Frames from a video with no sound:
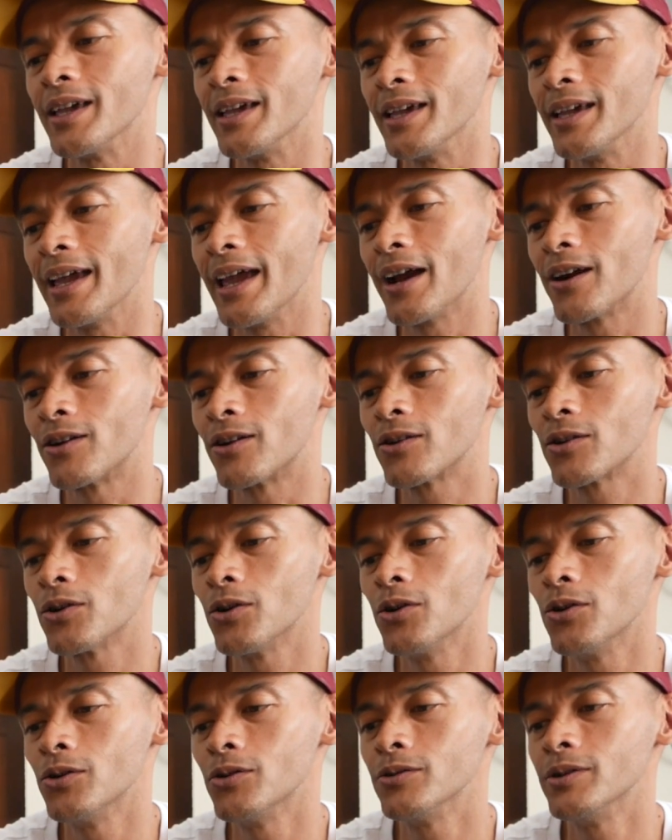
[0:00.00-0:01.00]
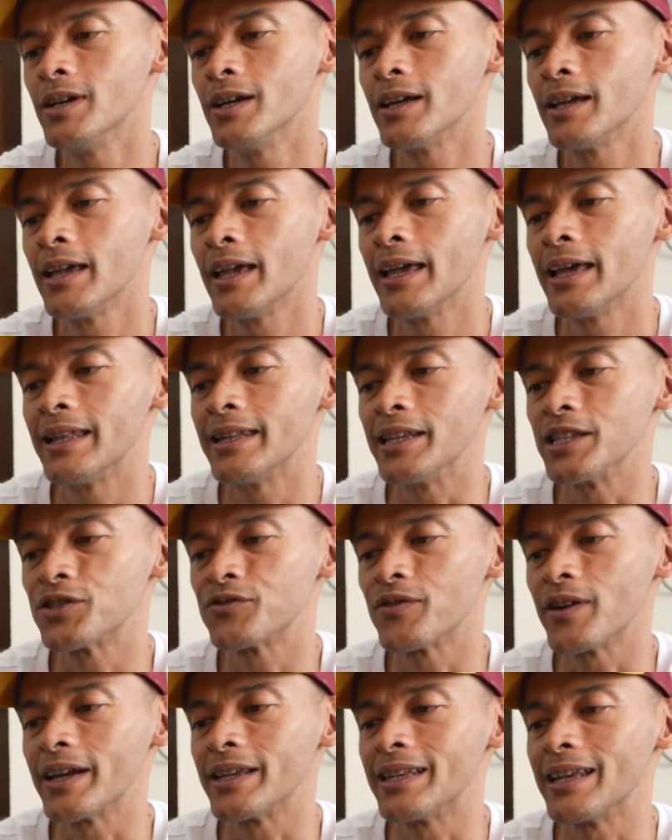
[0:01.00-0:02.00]
a error code. Let's
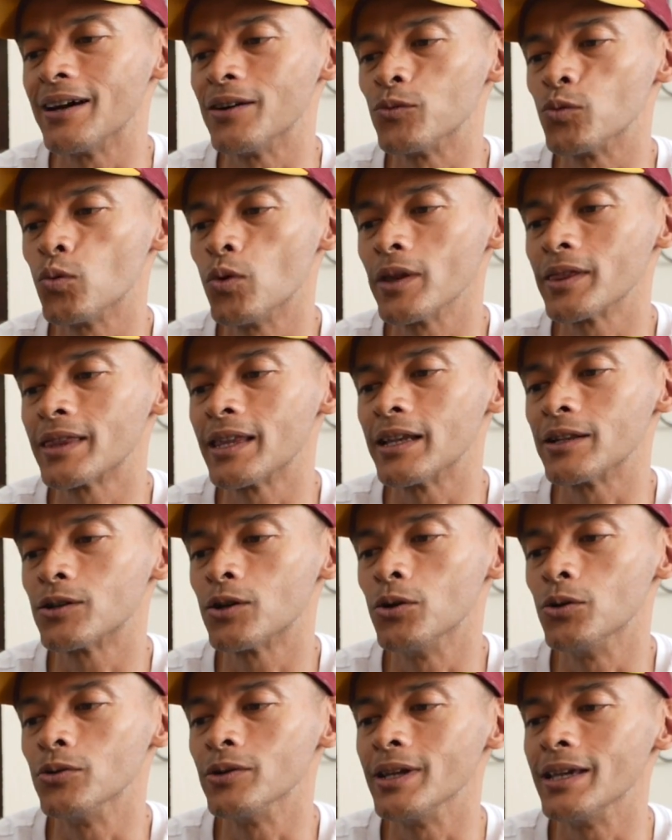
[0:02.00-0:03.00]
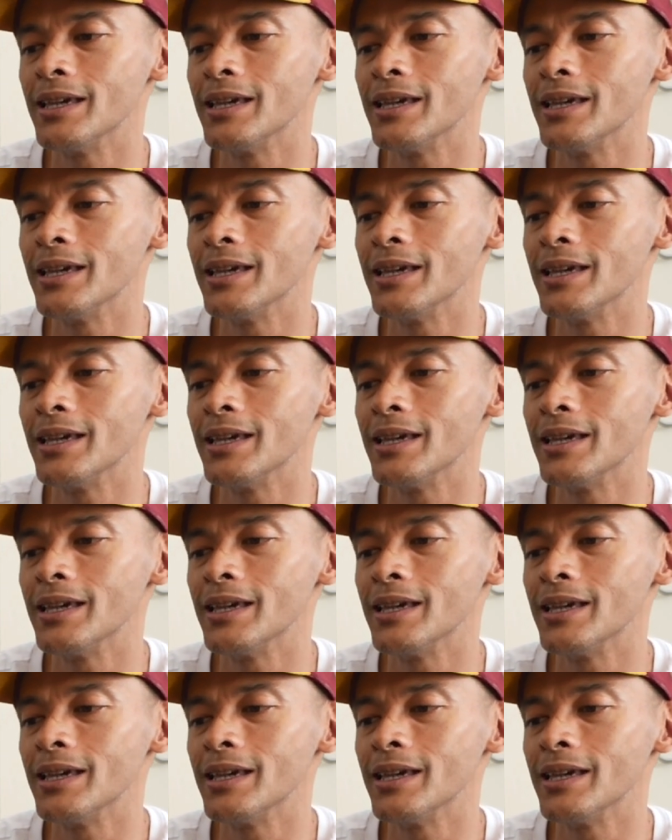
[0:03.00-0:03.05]
find out what that code